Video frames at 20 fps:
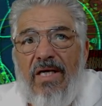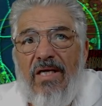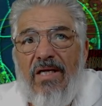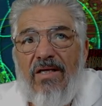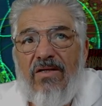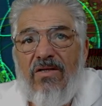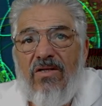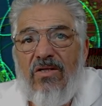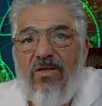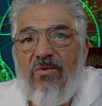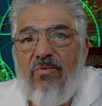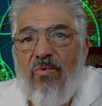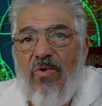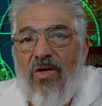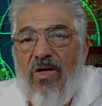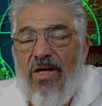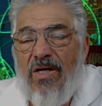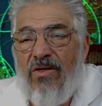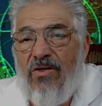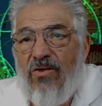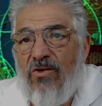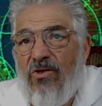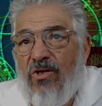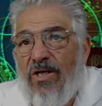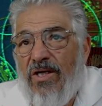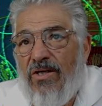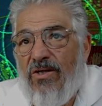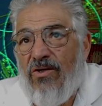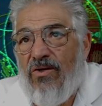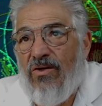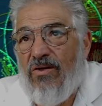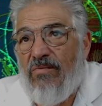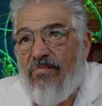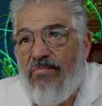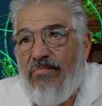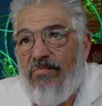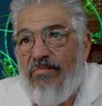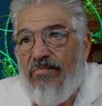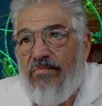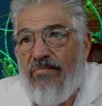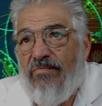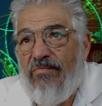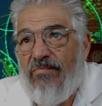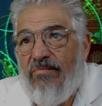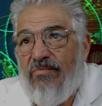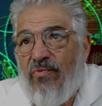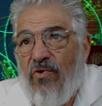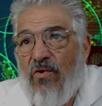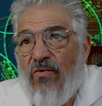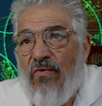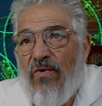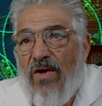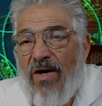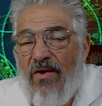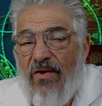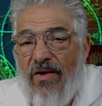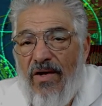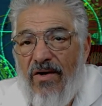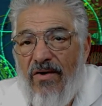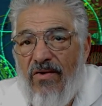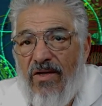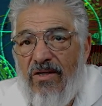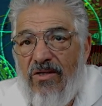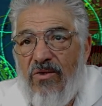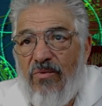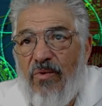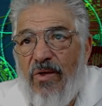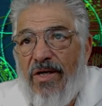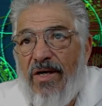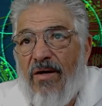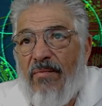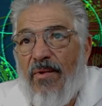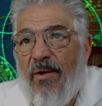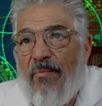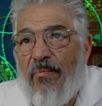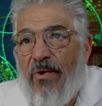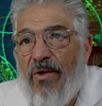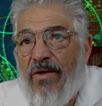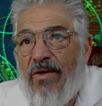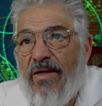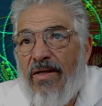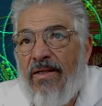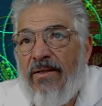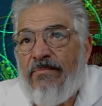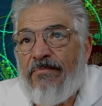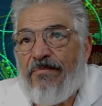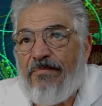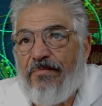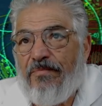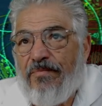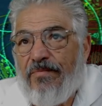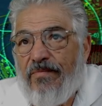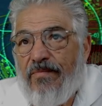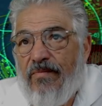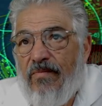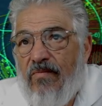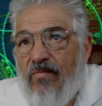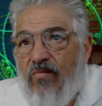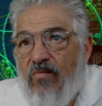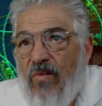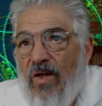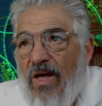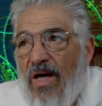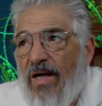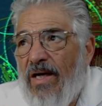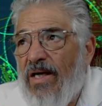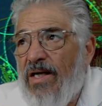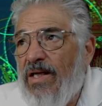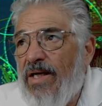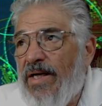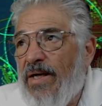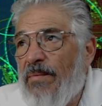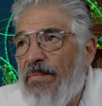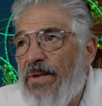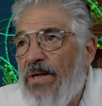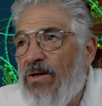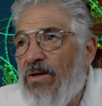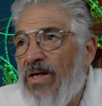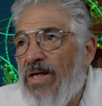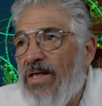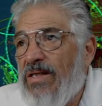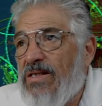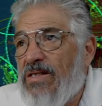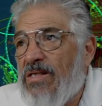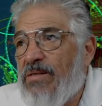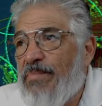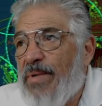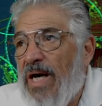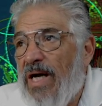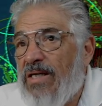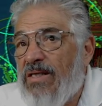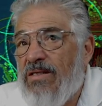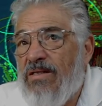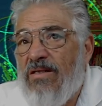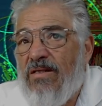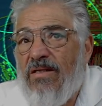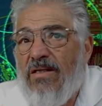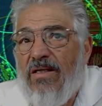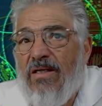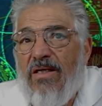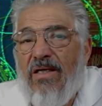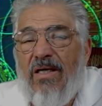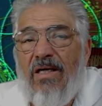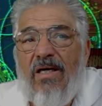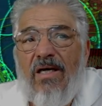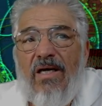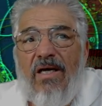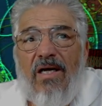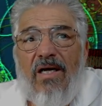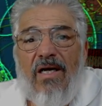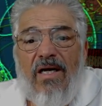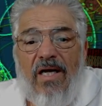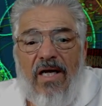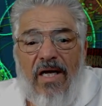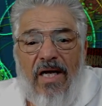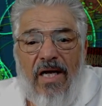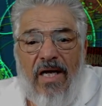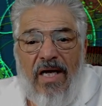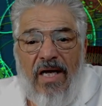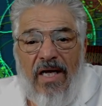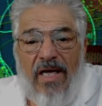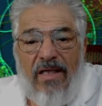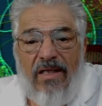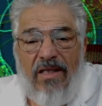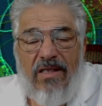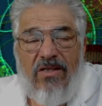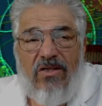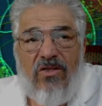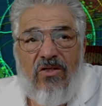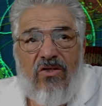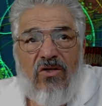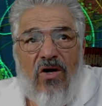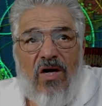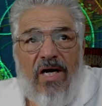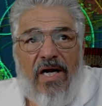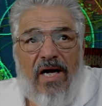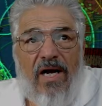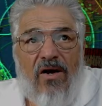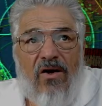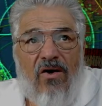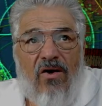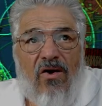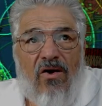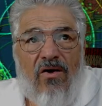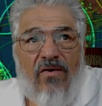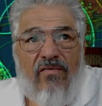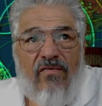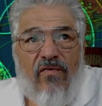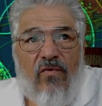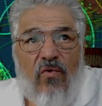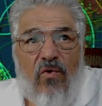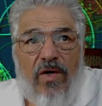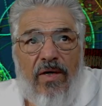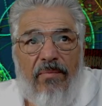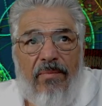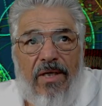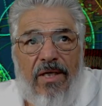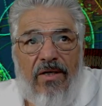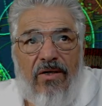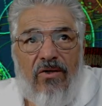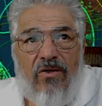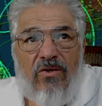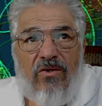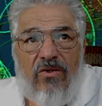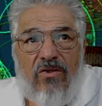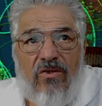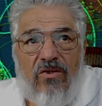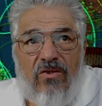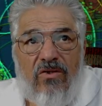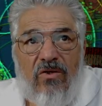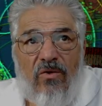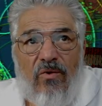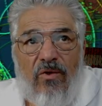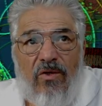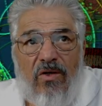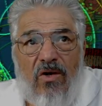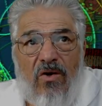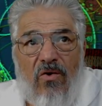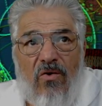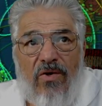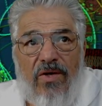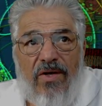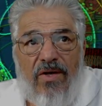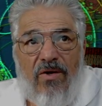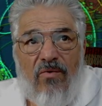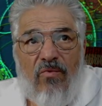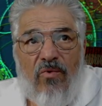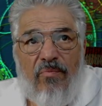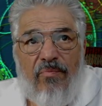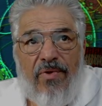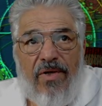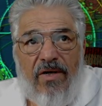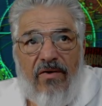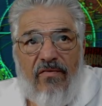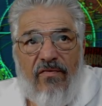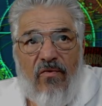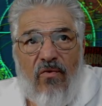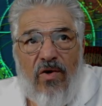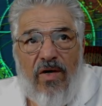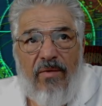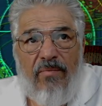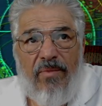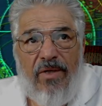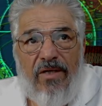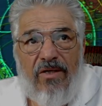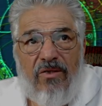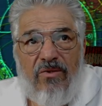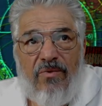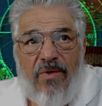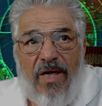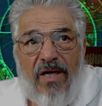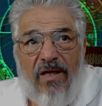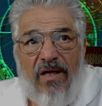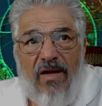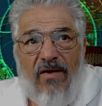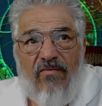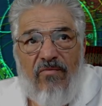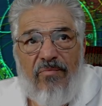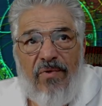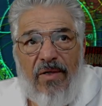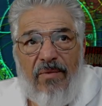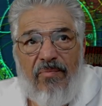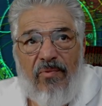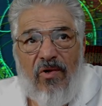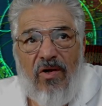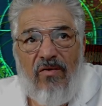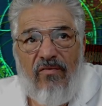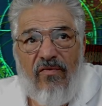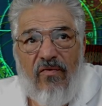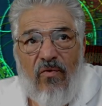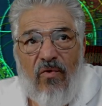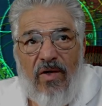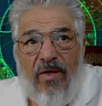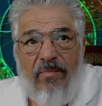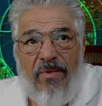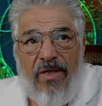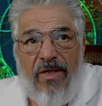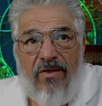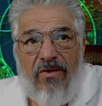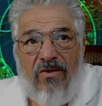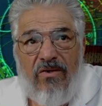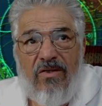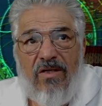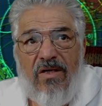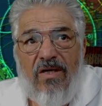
this is, and you look at your profile there, this is what you come up with. I'm going to click up here and hit spots. And let's start out on 40 meters. So we'll go here, we'll pick 40 meters. We got 11 people on 40 meters.